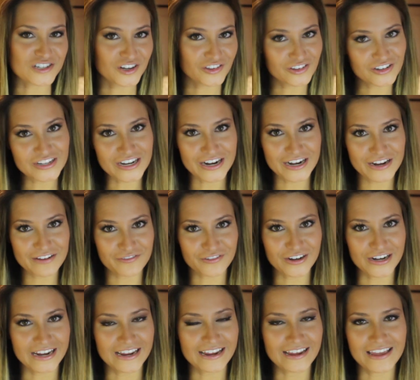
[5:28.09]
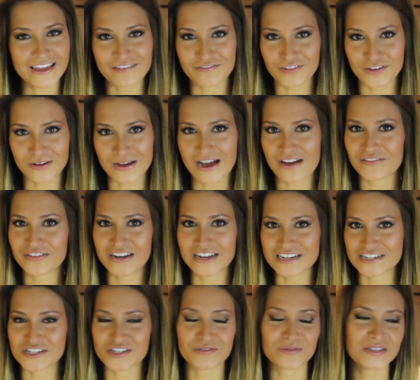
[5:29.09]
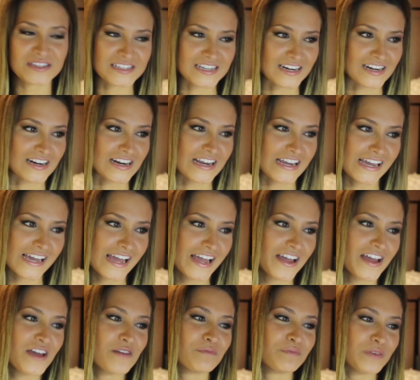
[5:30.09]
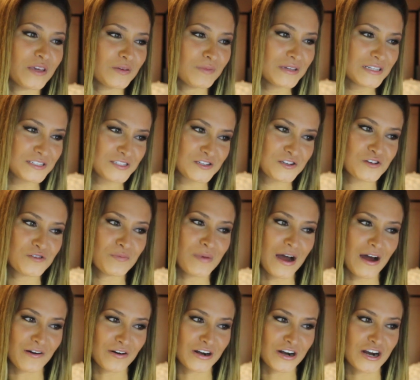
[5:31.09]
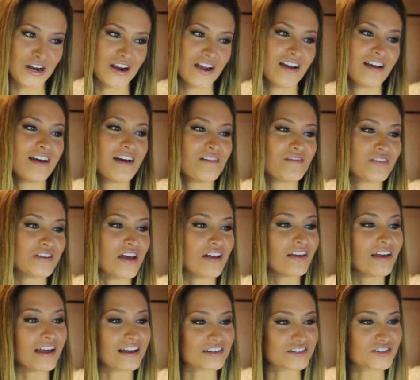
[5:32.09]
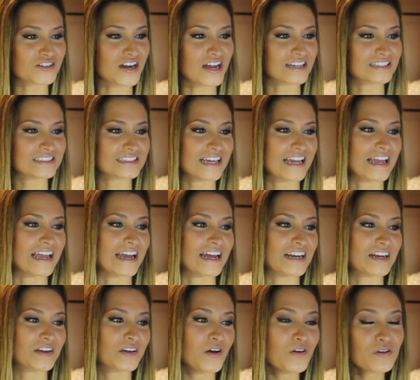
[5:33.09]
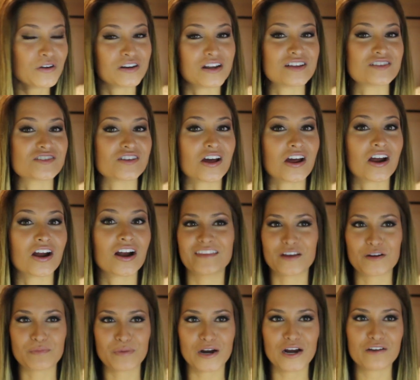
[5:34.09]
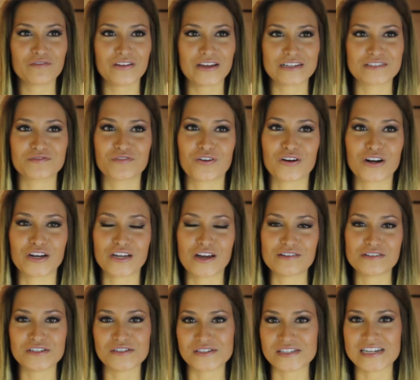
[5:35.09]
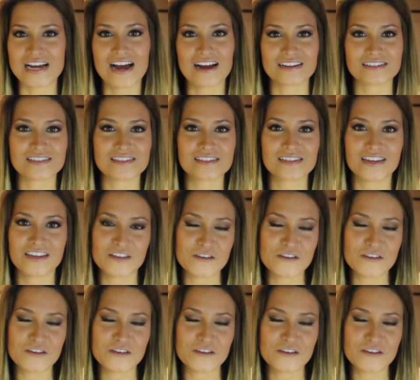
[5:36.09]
sure they're dairy-free if you have an issue with dairy, PB2 powder, vanilla extract, and coconut sugar. They're perfect for go-to snacks.